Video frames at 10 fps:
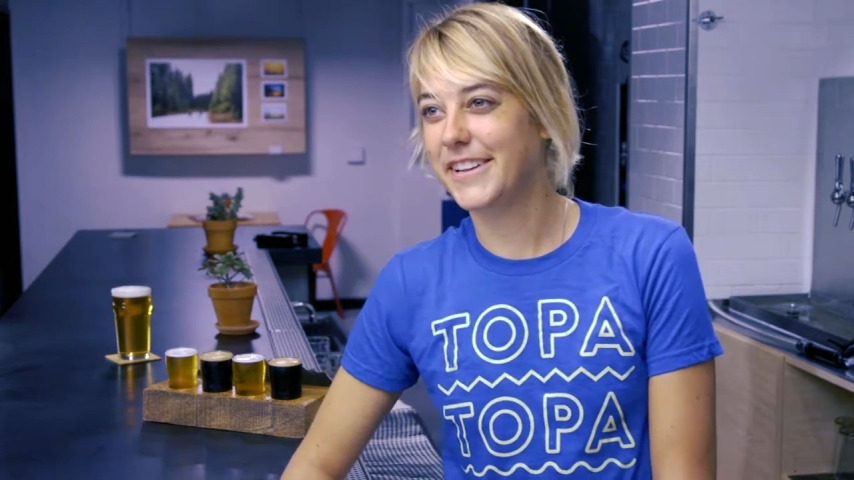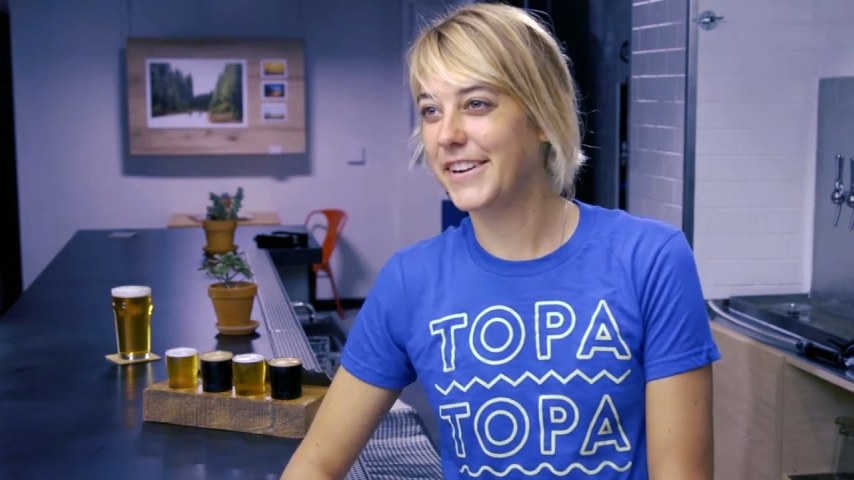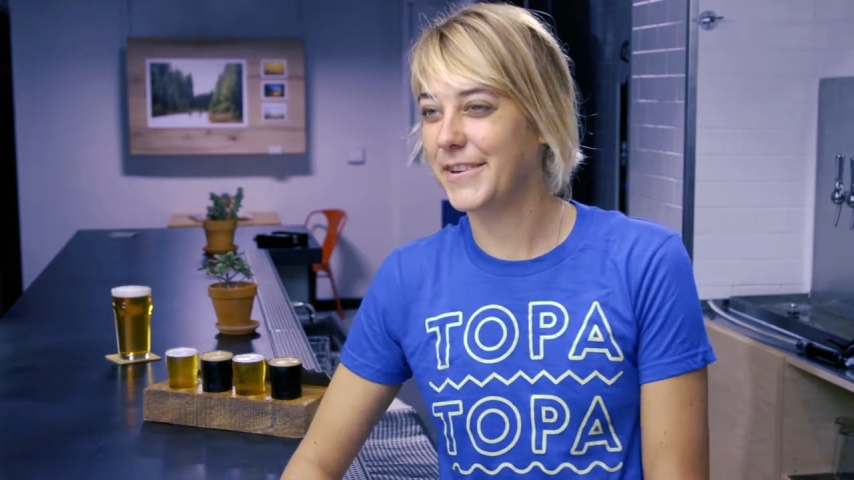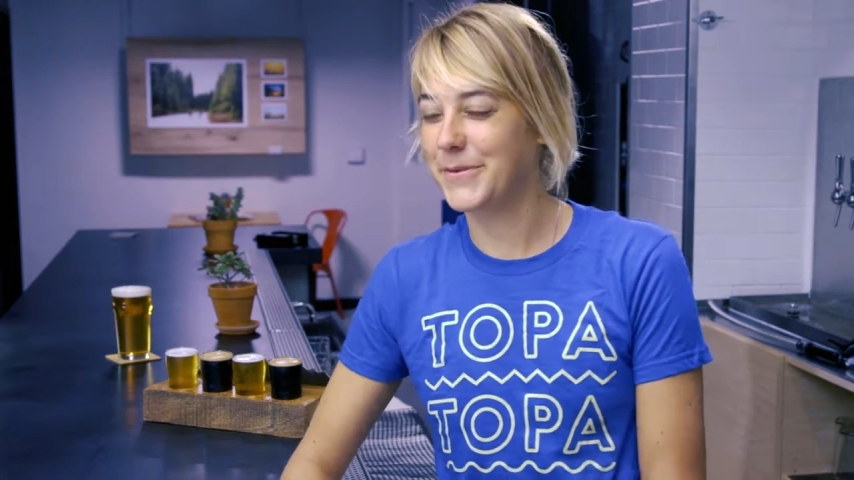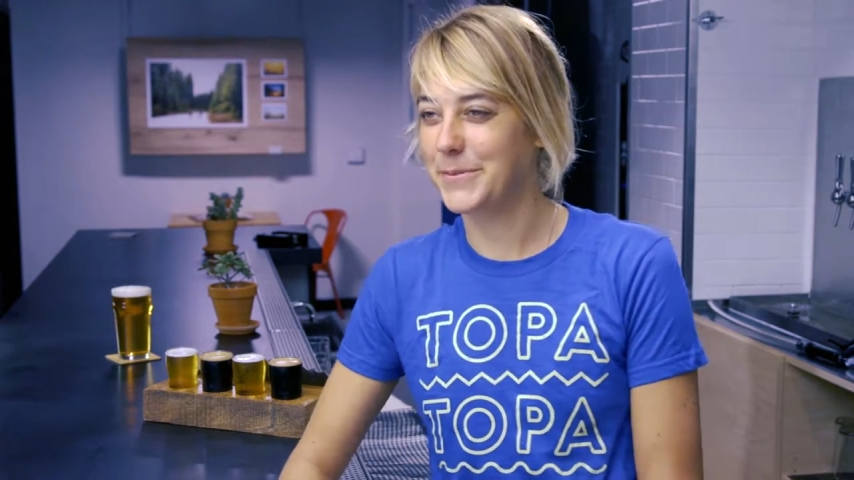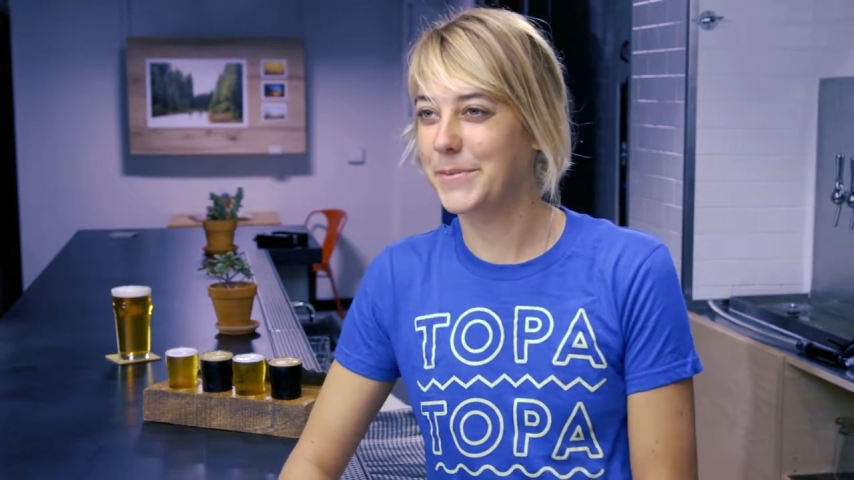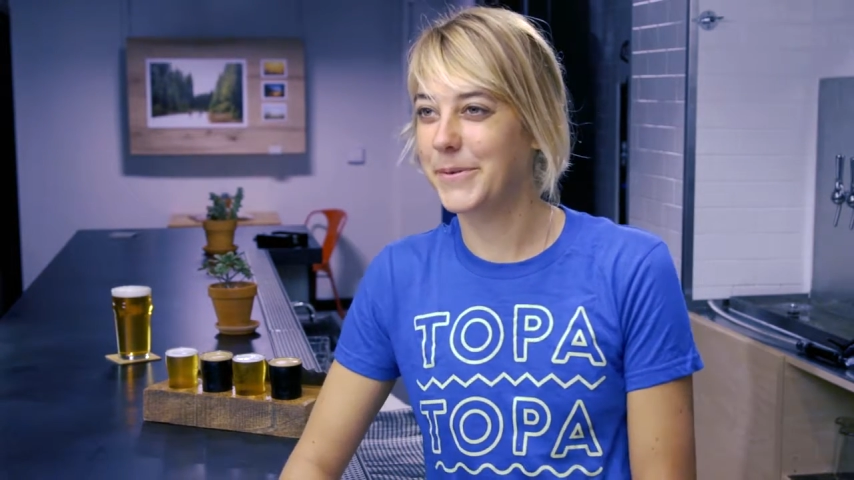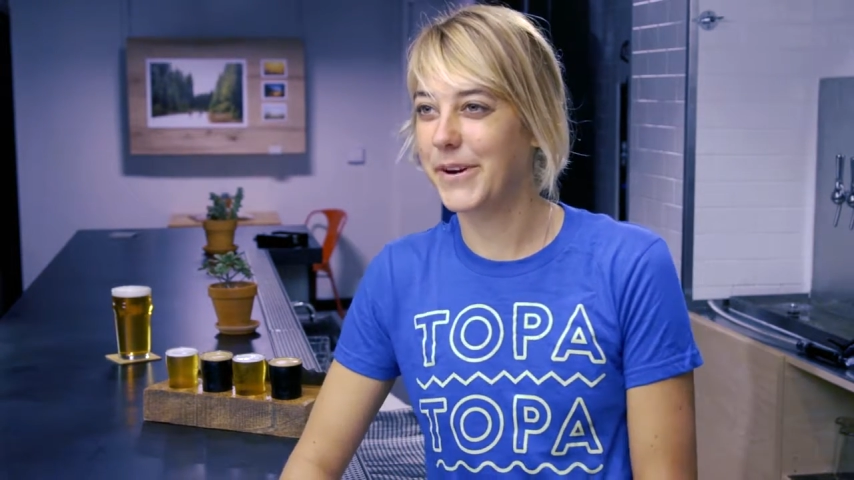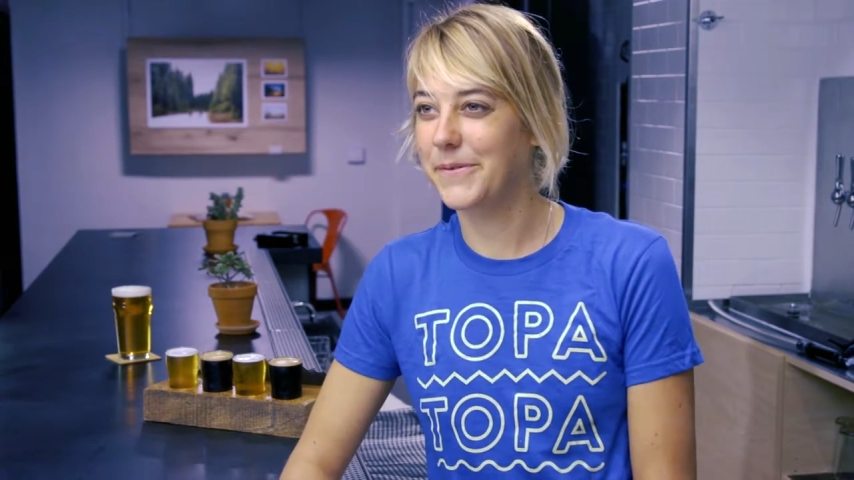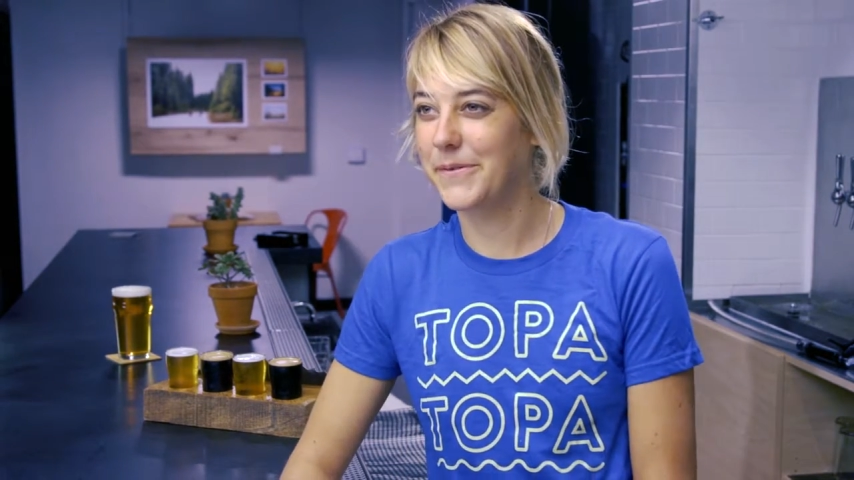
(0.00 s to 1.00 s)
hearing where
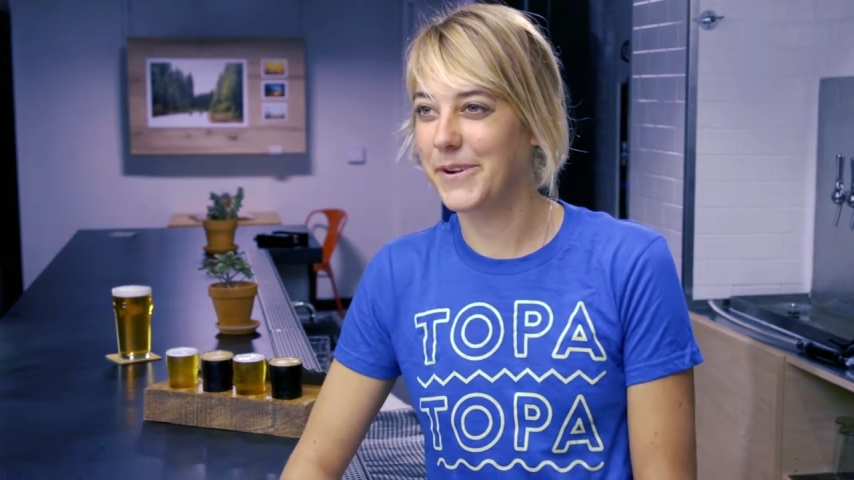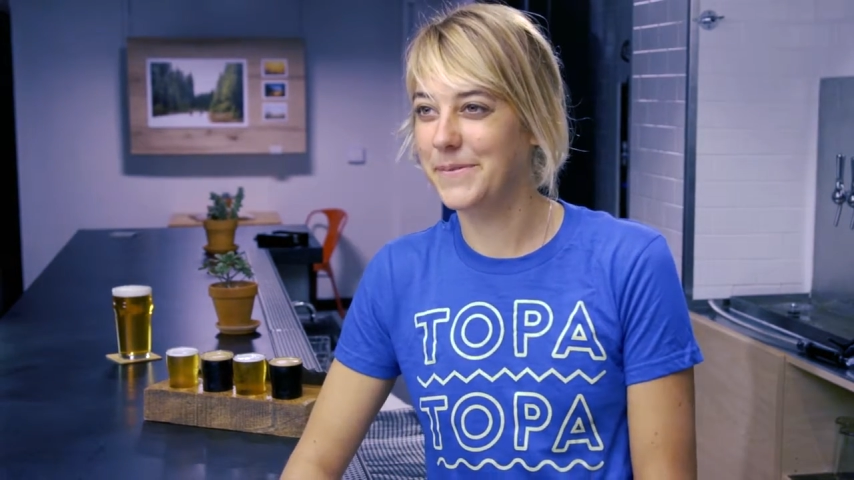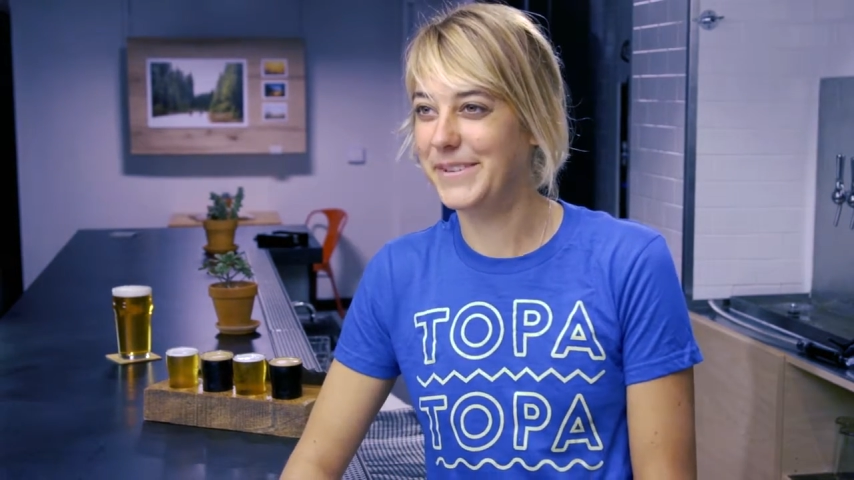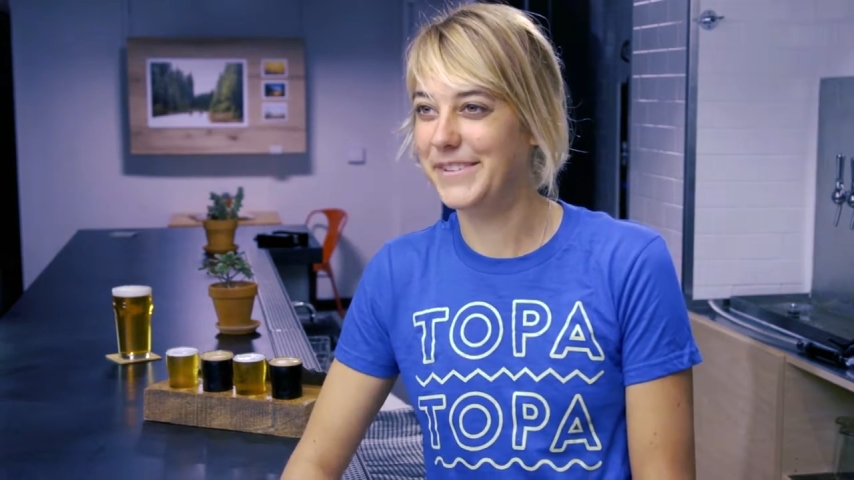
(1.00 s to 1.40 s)
people come from